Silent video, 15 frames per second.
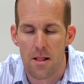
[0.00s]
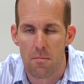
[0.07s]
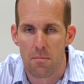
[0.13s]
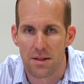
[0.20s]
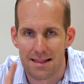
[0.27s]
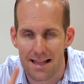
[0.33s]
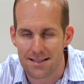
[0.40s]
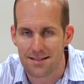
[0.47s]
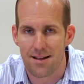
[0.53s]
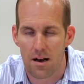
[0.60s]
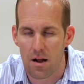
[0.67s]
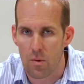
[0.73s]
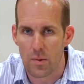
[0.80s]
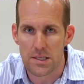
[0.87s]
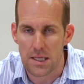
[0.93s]
But that's not
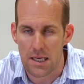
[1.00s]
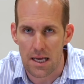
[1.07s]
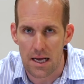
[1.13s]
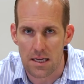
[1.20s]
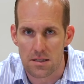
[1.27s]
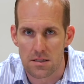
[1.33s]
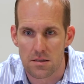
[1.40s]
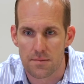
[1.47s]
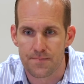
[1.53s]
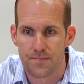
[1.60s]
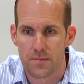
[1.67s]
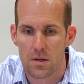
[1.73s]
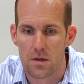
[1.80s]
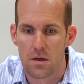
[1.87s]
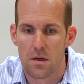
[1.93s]
always the case.
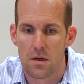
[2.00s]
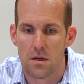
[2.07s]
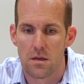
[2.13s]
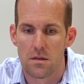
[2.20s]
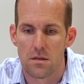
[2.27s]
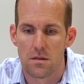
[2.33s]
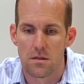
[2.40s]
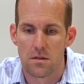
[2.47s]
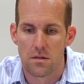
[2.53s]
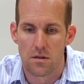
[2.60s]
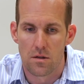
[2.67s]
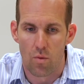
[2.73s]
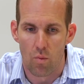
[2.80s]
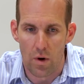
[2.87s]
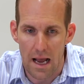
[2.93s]

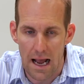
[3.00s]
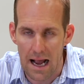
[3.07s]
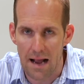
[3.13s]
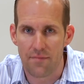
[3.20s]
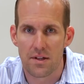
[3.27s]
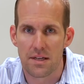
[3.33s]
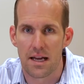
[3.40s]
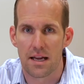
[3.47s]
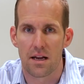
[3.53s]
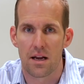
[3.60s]
We have to take